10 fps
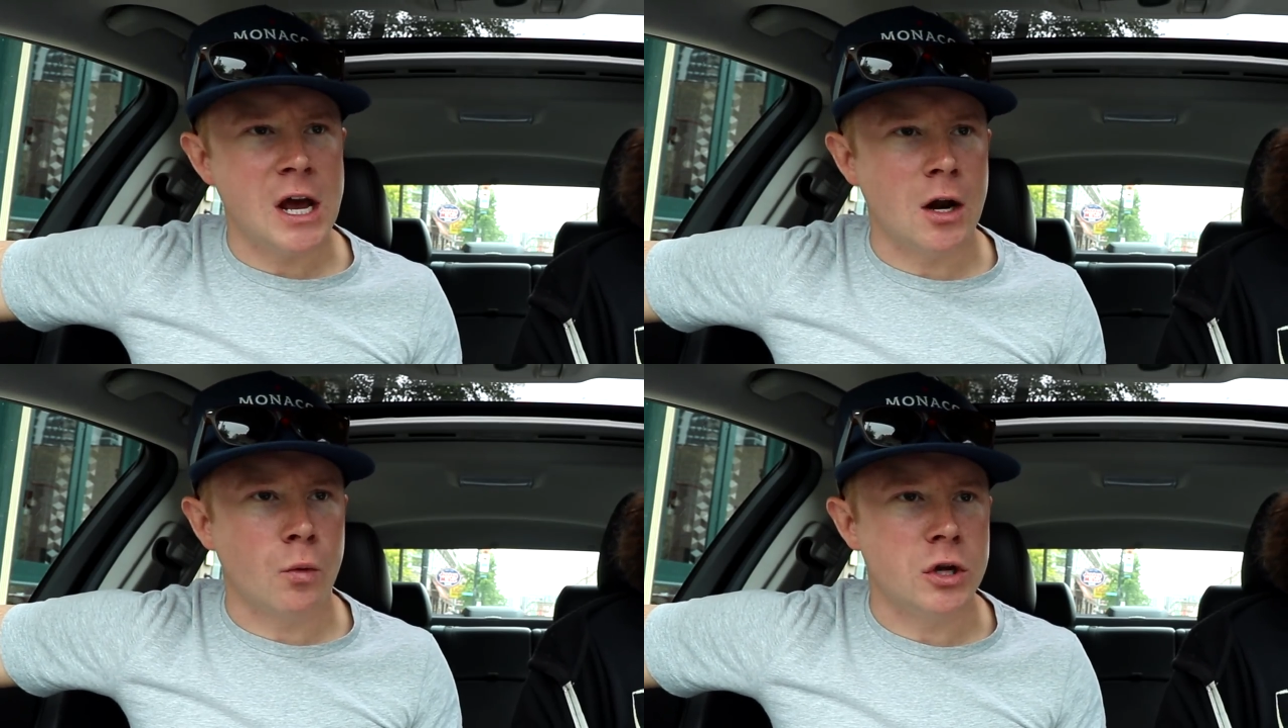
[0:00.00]

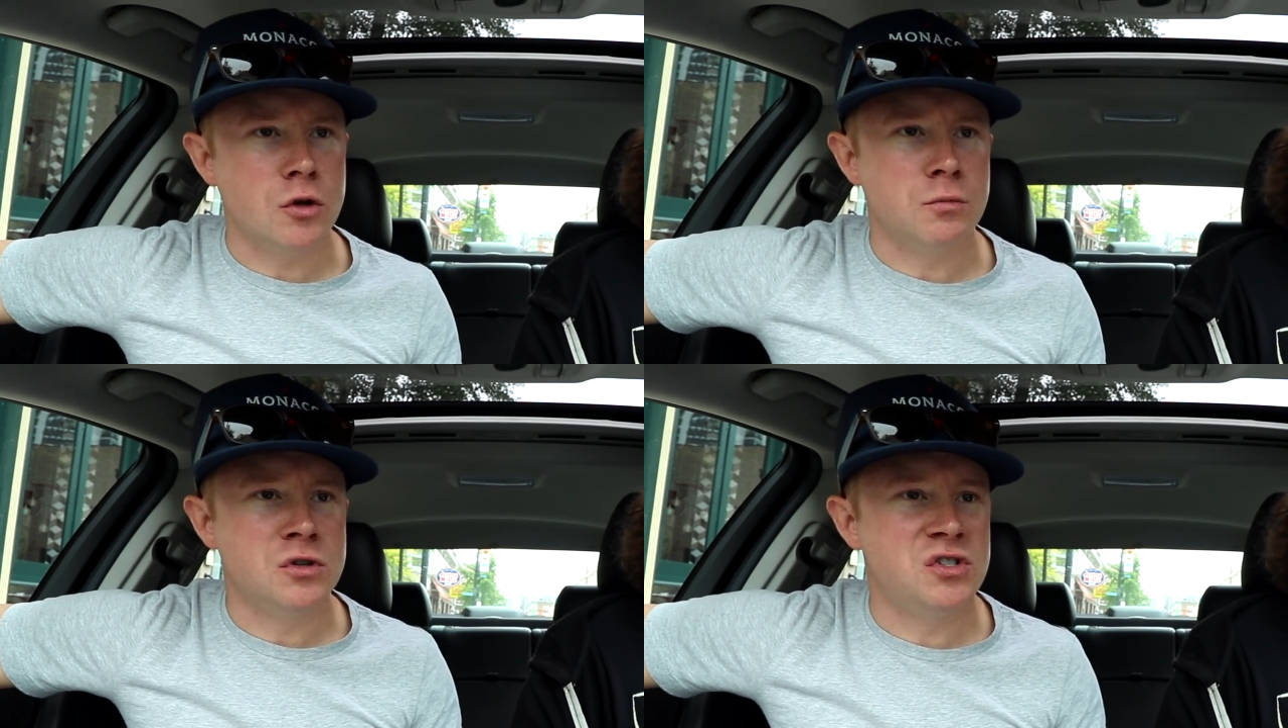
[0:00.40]
channel where
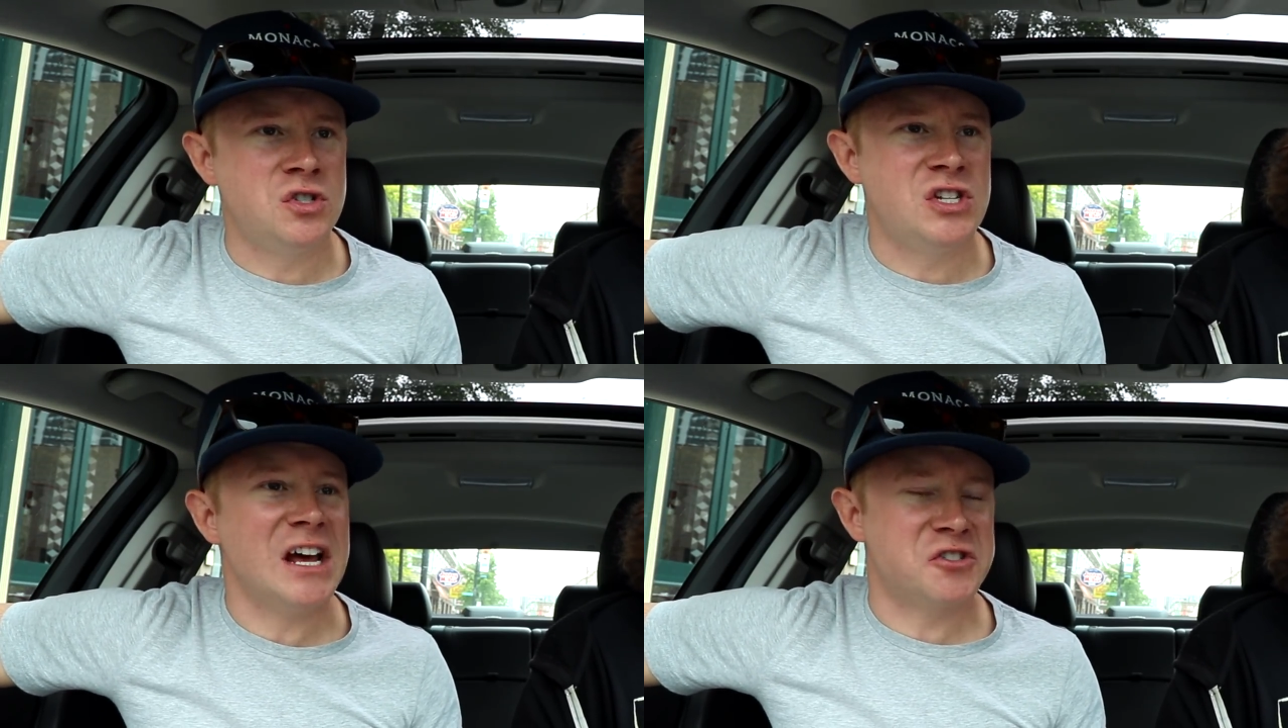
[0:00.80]
you
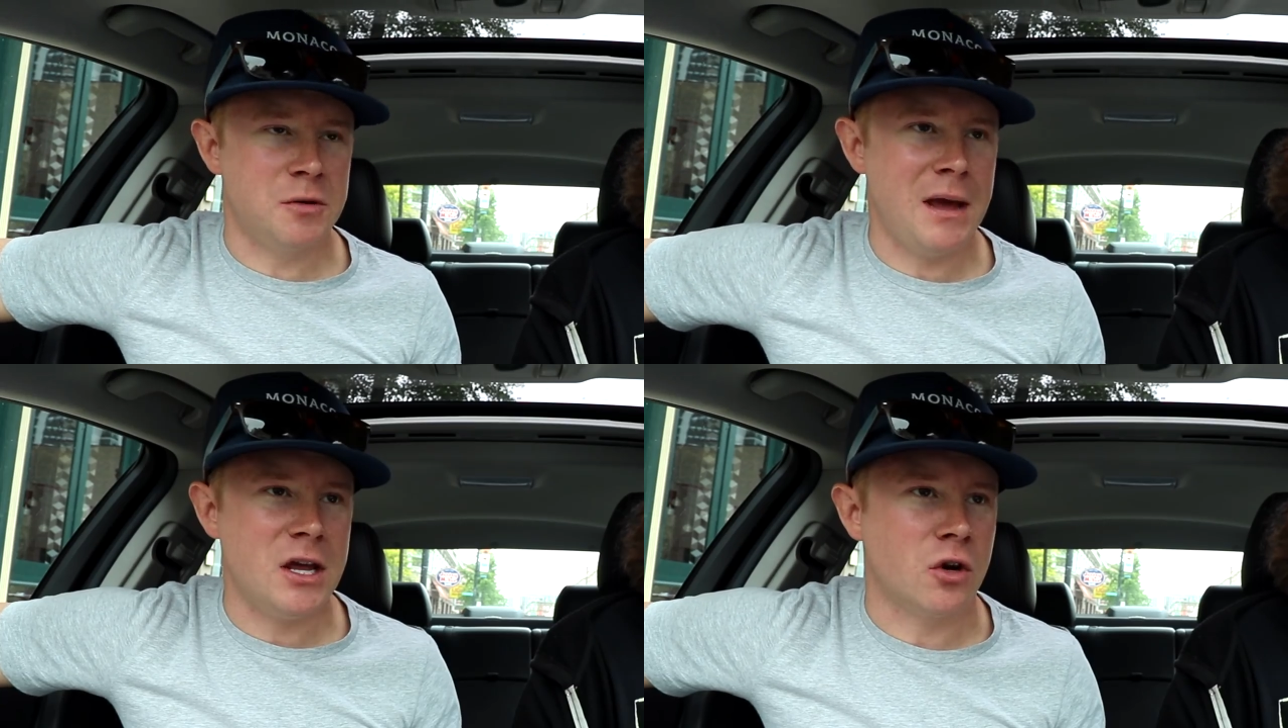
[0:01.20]

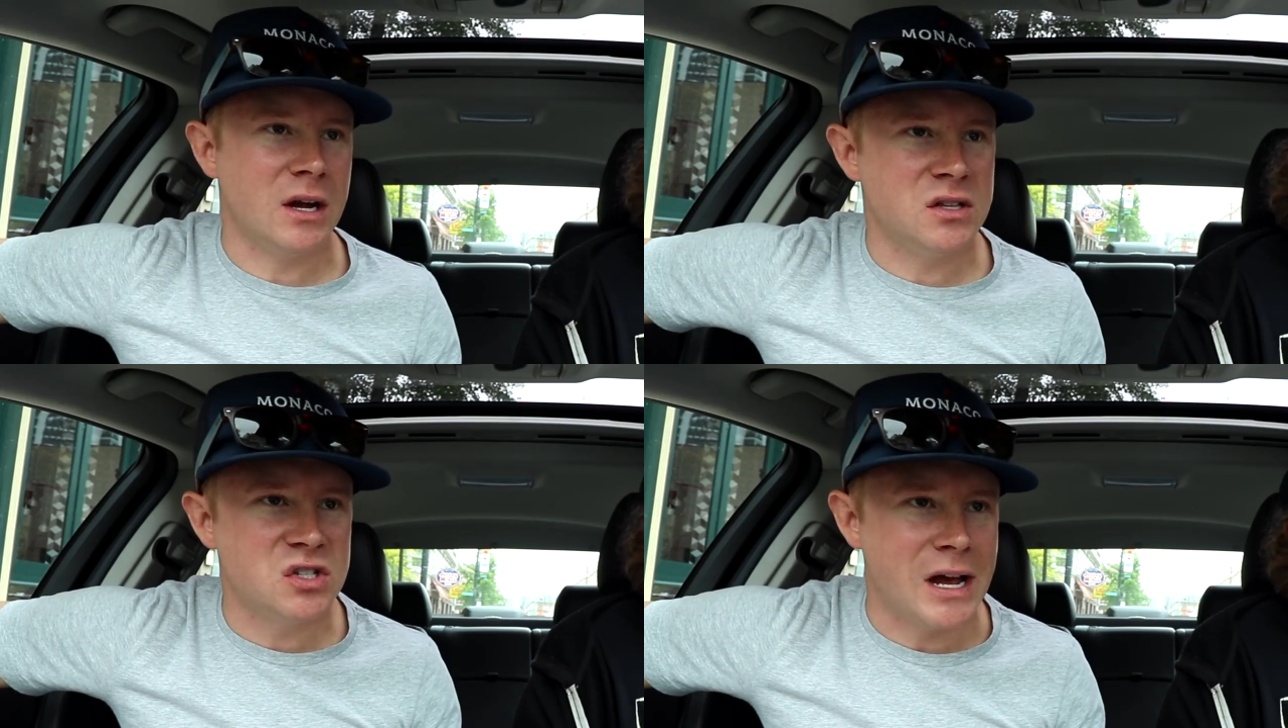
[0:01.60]
decimate your
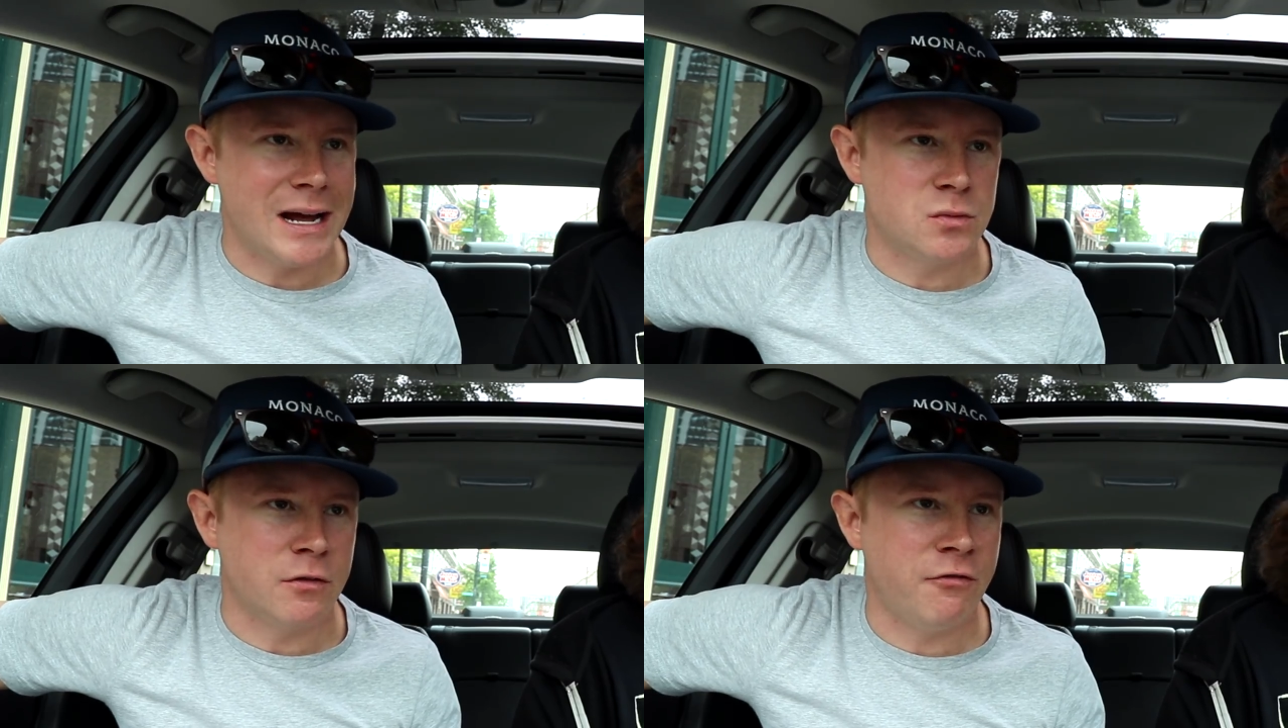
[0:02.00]

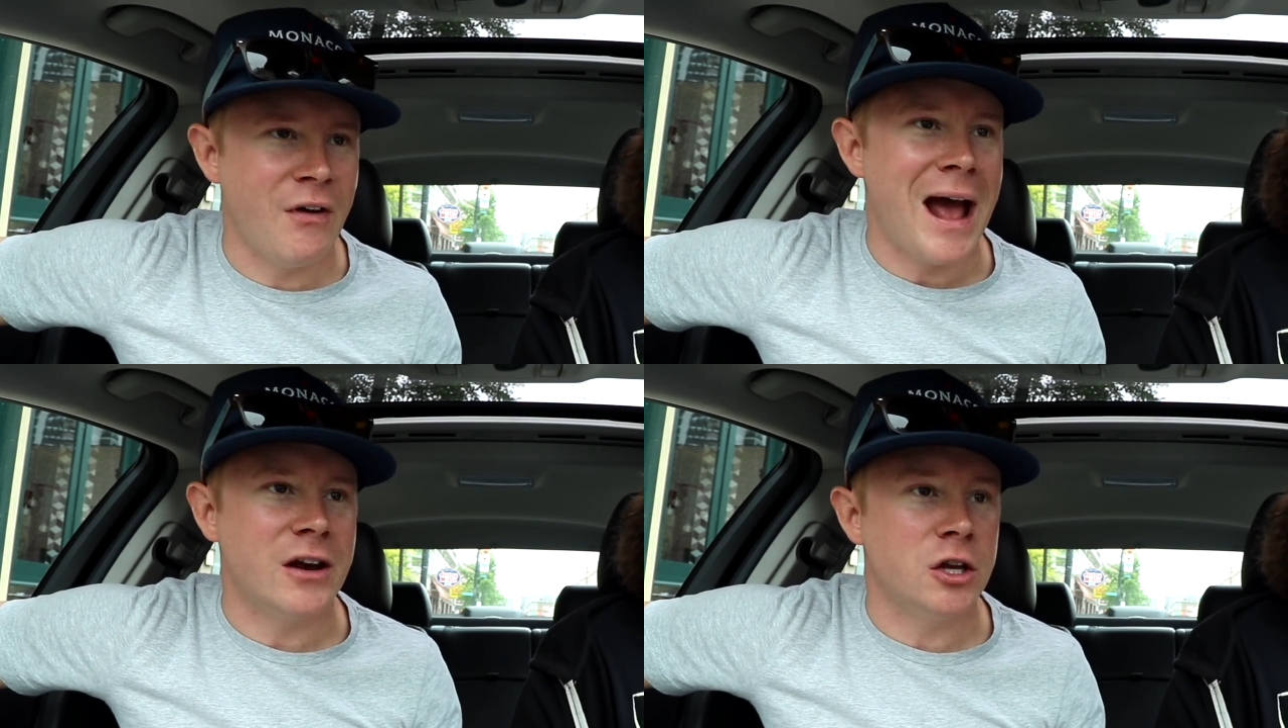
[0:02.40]
insides with
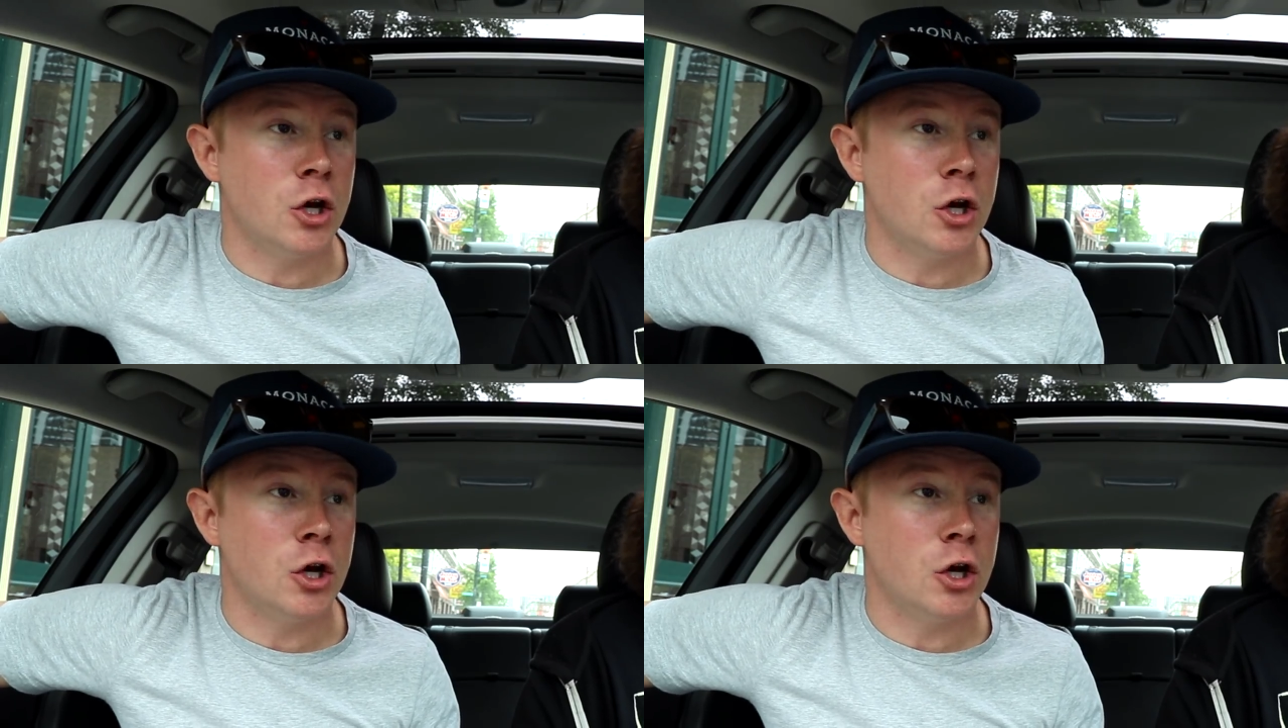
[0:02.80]
fat, do